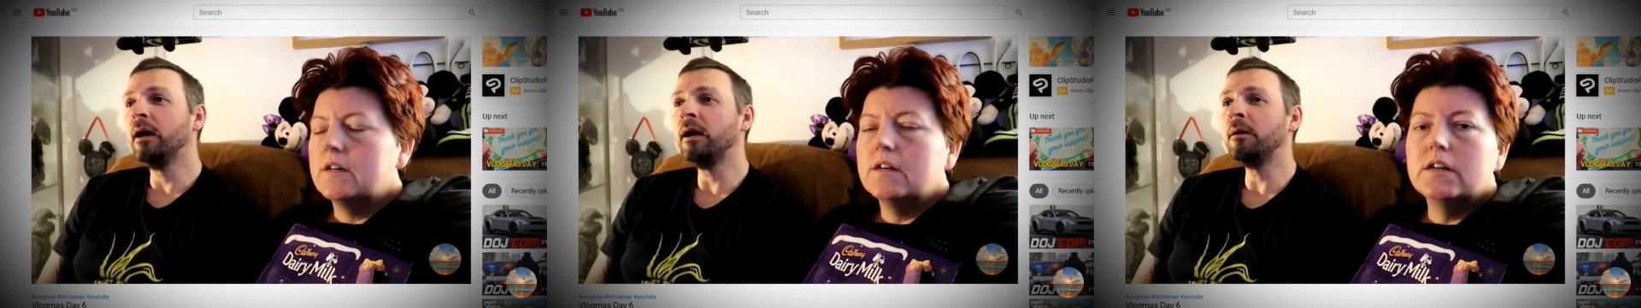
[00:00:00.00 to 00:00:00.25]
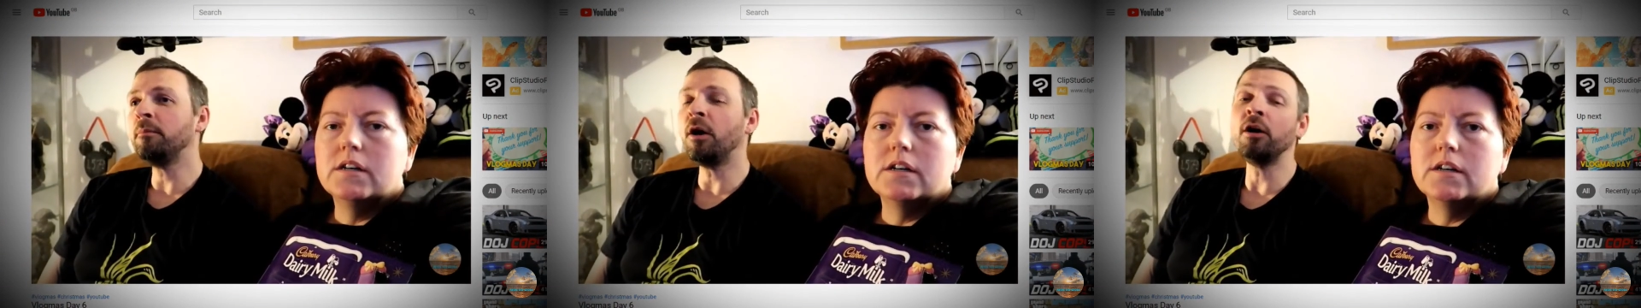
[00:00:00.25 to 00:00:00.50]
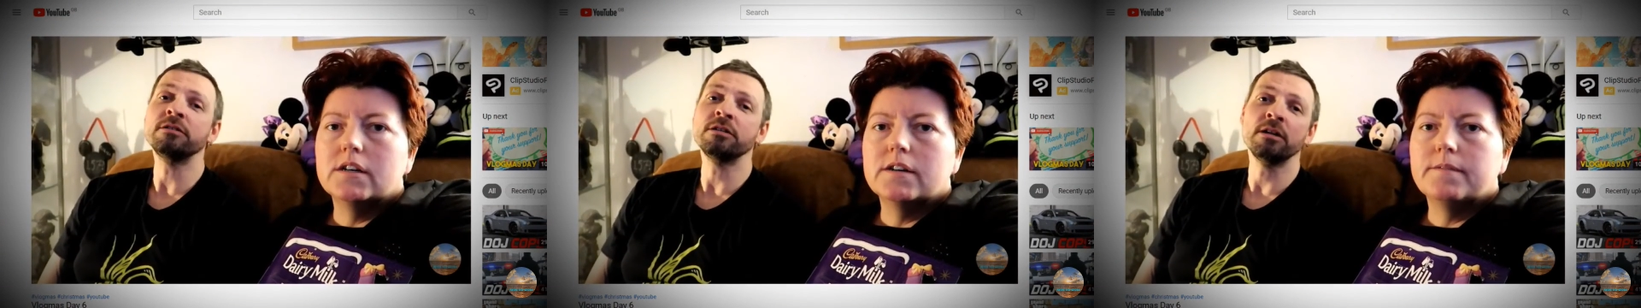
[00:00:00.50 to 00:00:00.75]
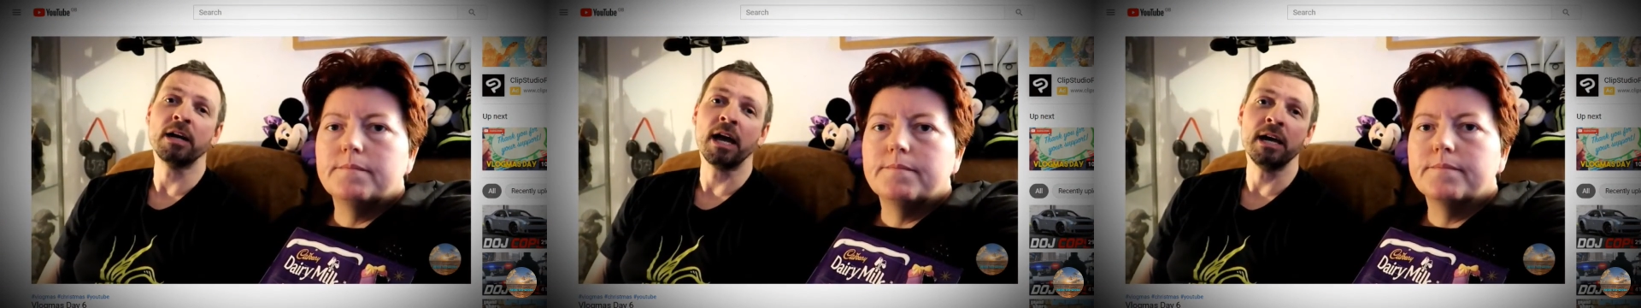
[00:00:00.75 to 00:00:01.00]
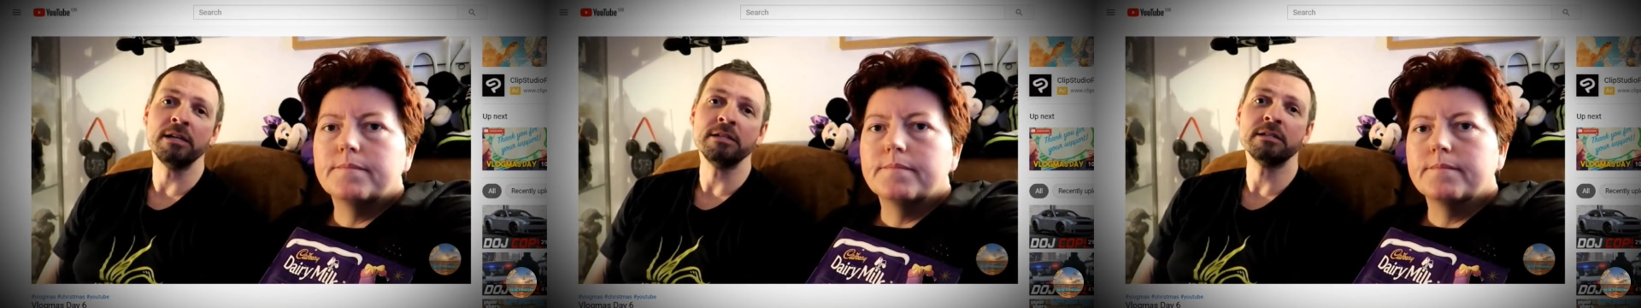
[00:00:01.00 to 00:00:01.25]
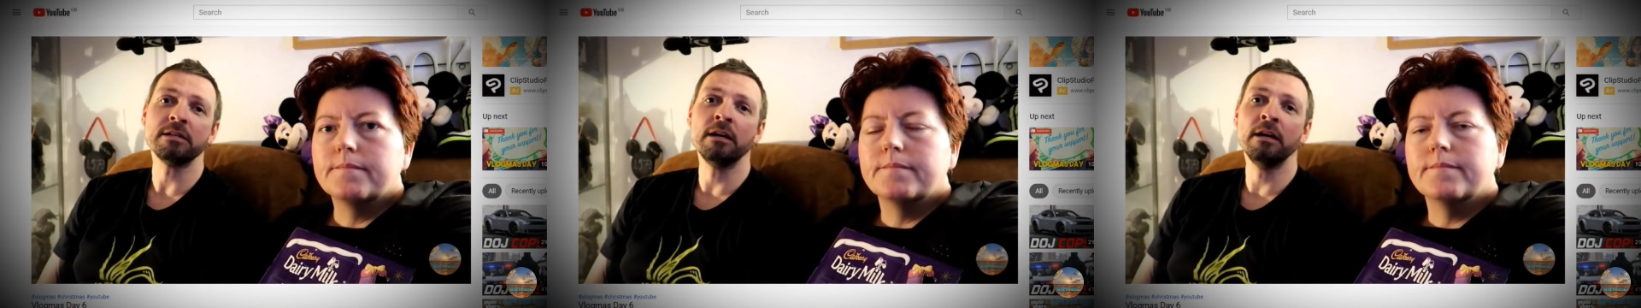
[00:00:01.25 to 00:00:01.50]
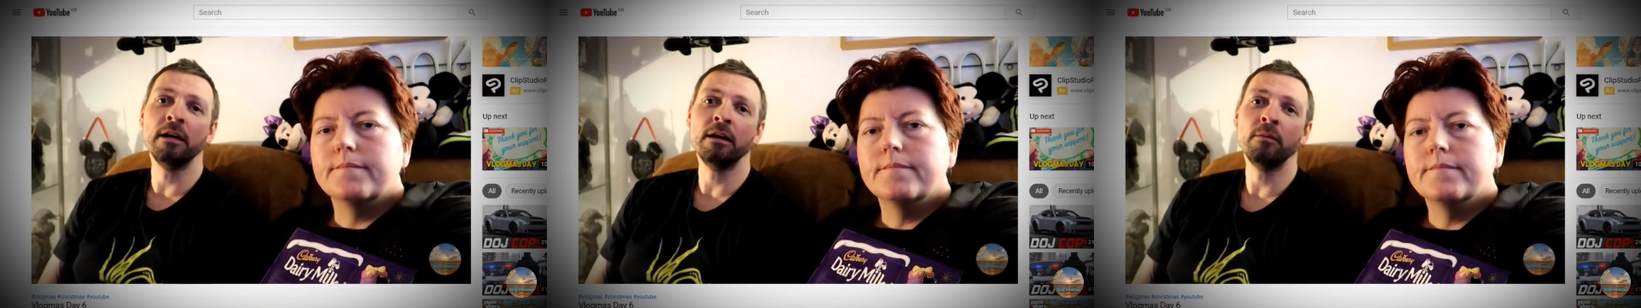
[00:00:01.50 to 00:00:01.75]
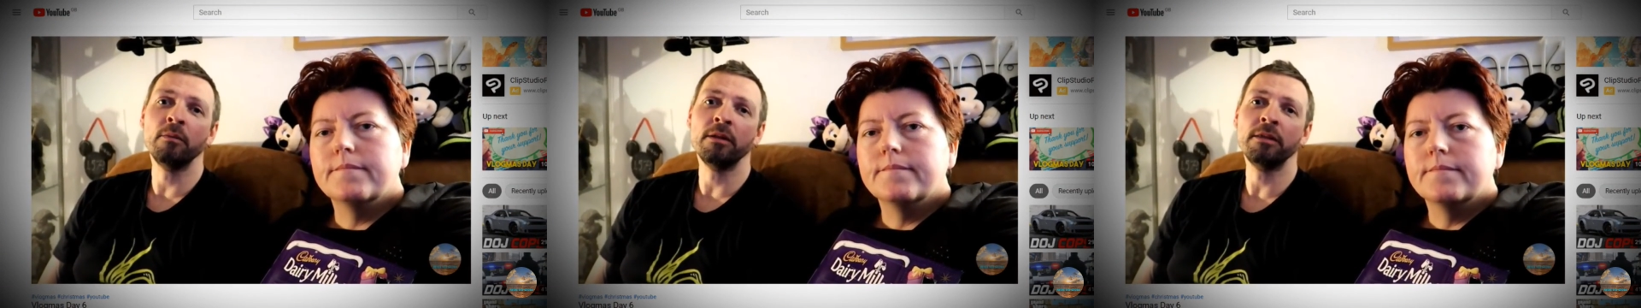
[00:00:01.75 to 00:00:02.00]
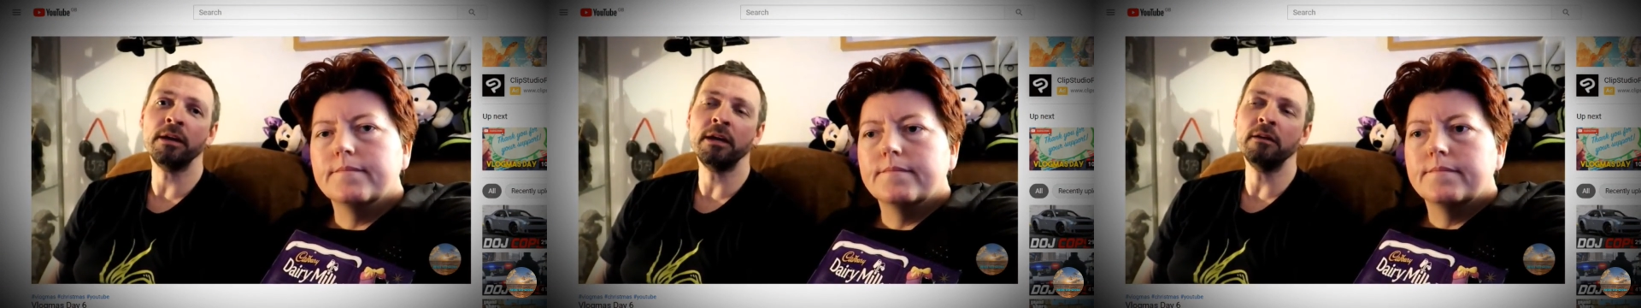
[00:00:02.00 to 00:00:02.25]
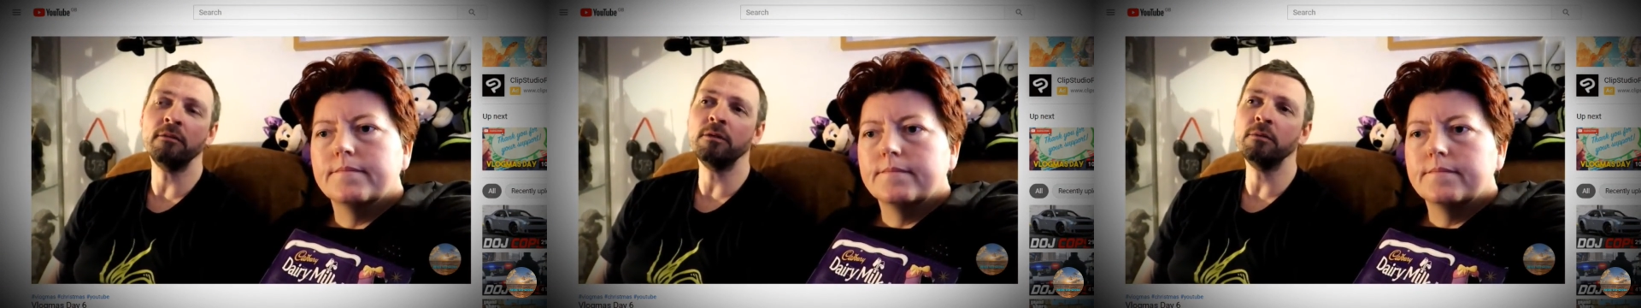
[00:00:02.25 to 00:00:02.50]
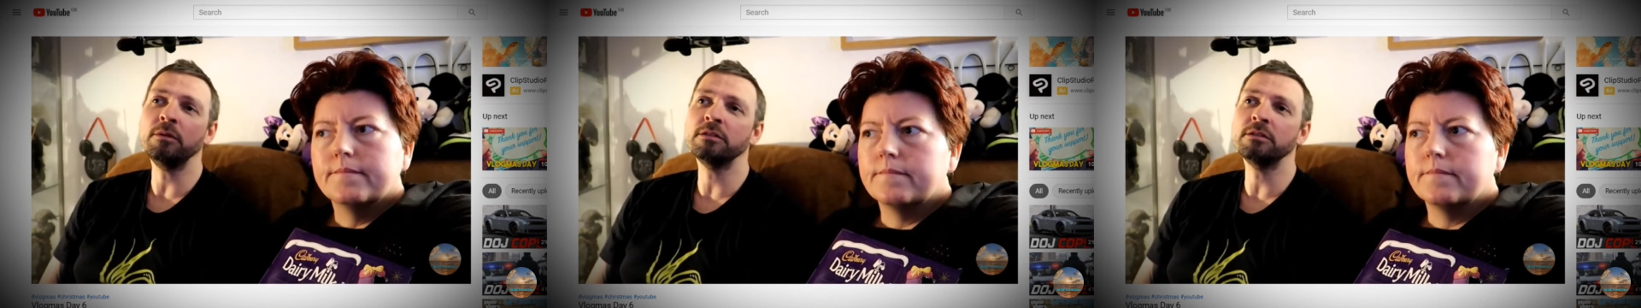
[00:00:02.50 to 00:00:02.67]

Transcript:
Speaker 1: Also, guys, we're thinking of doing